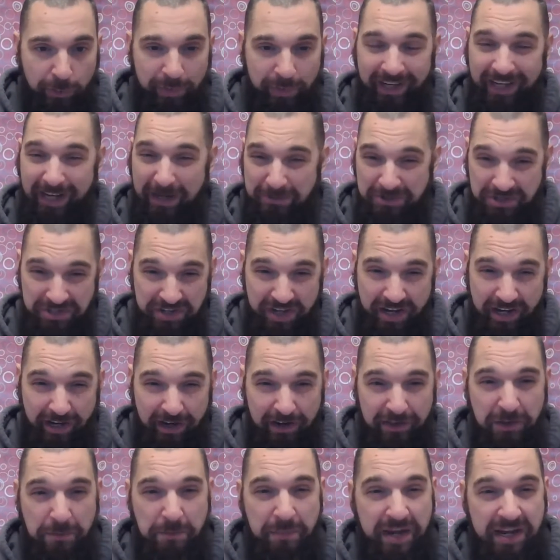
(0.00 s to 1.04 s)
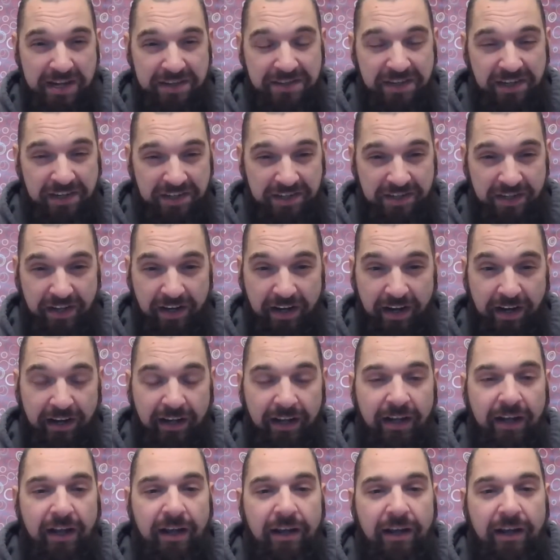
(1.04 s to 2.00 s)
and again, I'm just hitting on the basics today